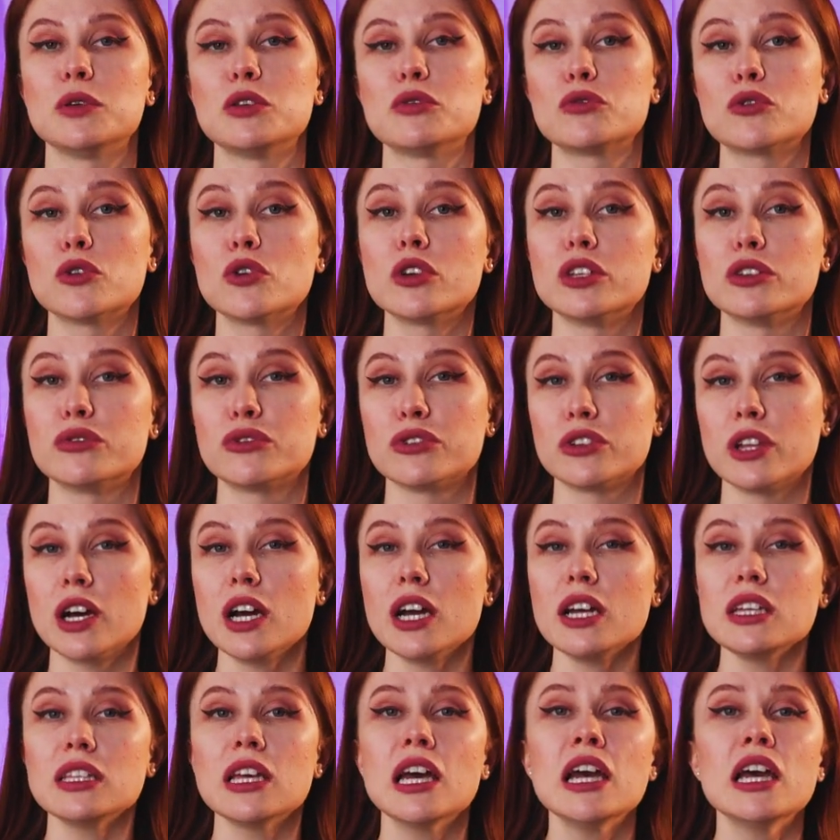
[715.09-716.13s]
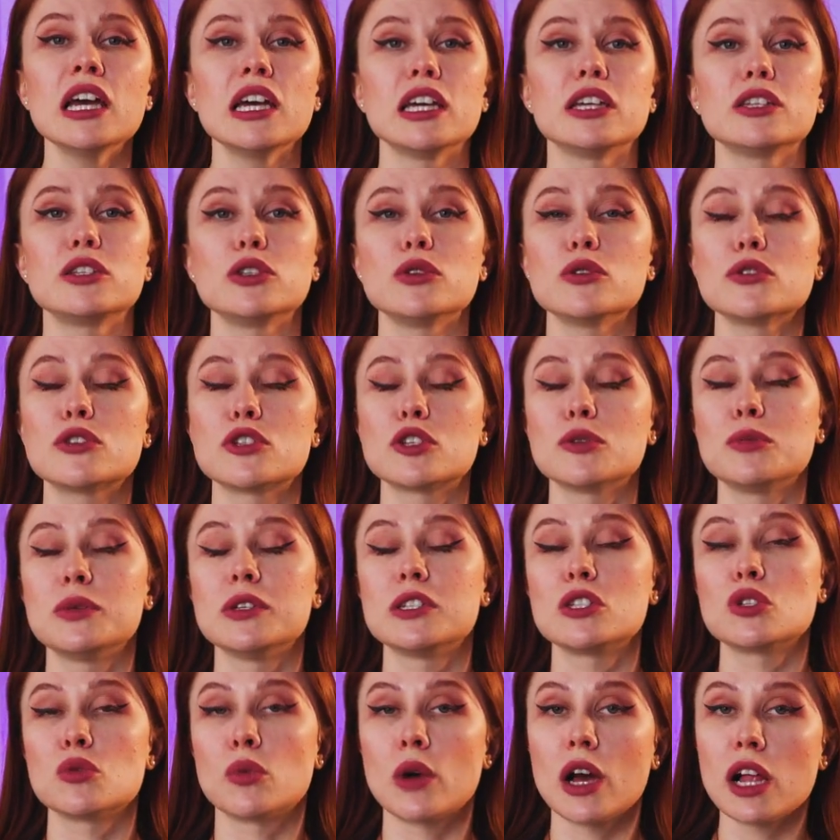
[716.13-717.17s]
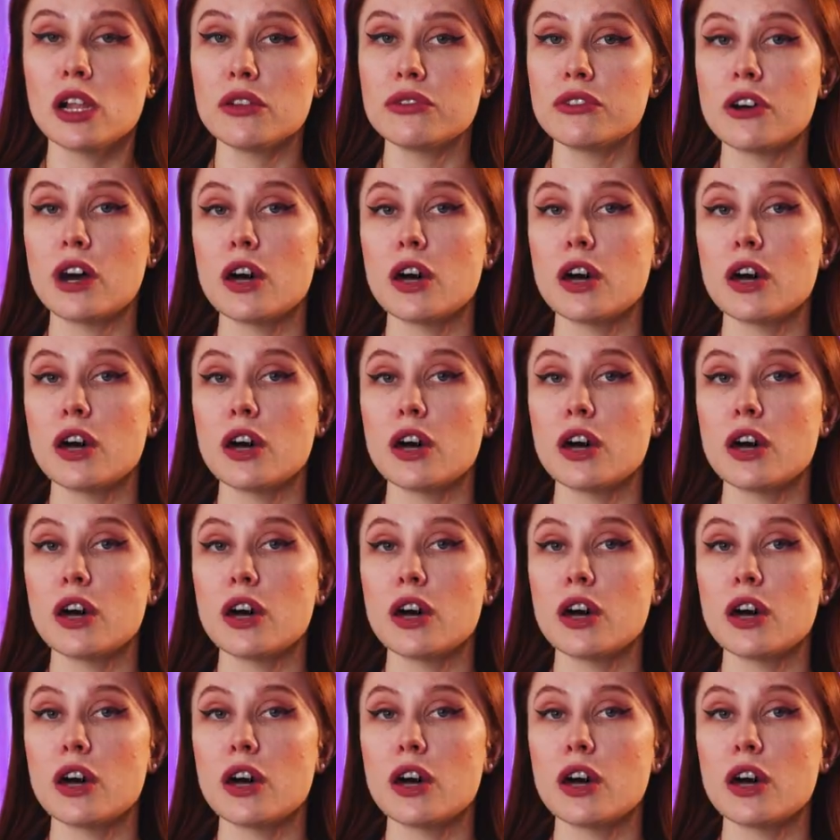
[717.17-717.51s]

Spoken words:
before the flight. It used to be 12